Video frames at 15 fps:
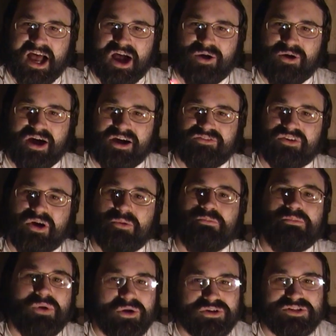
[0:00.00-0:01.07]
However,
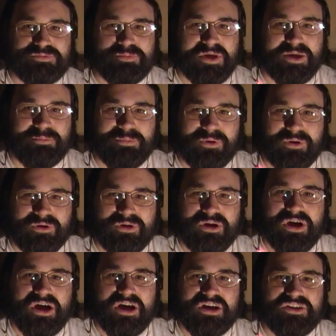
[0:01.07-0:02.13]
most
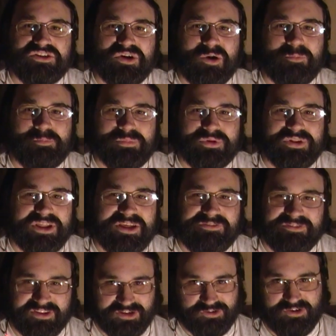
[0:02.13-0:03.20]
people don't
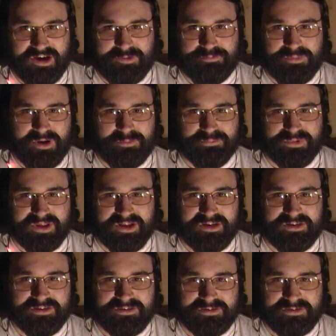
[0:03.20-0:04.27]
believe in the Great Pumpkin.
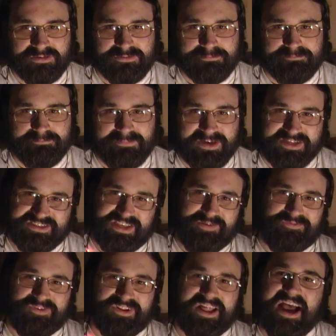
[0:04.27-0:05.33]

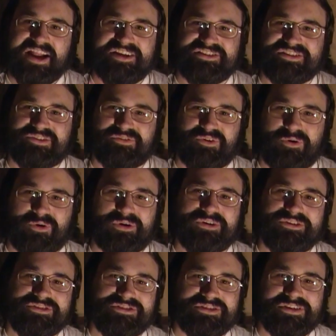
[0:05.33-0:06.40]
Except for Linus, of
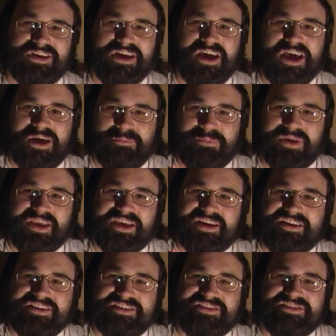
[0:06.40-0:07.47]
course,
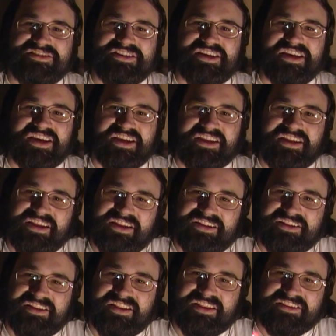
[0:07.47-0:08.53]
because
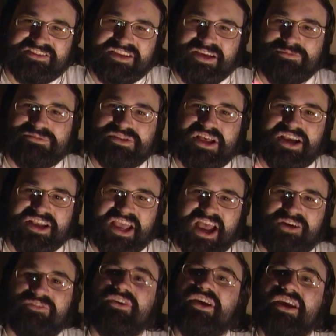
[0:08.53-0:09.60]
it seems like
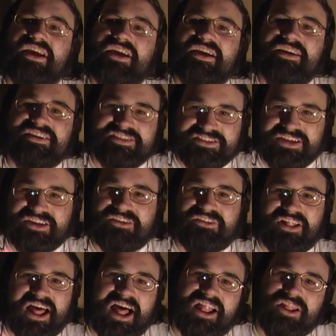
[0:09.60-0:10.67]
every
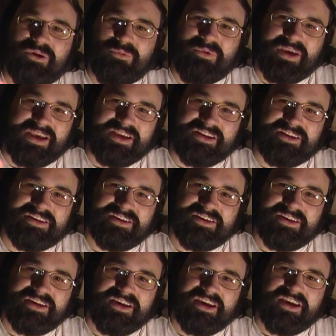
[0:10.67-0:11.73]
single Halloween
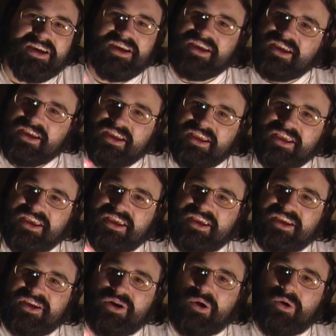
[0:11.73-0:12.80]
he